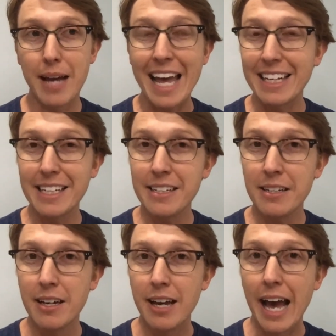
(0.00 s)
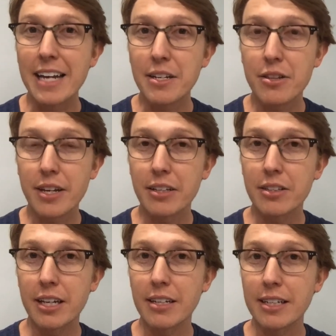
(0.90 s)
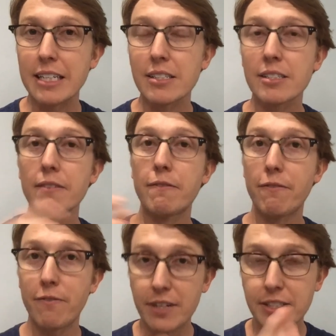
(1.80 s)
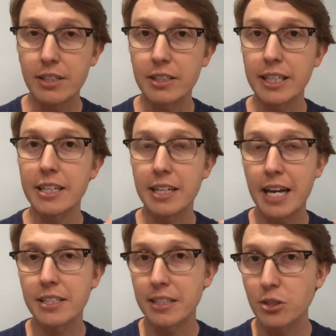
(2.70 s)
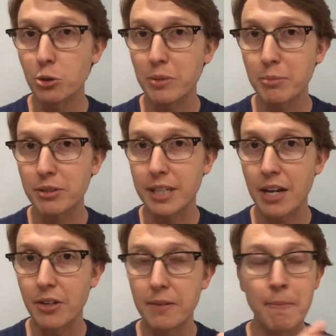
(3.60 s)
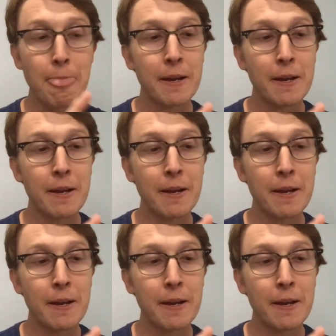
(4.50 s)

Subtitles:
anything that is physically connecting two people together.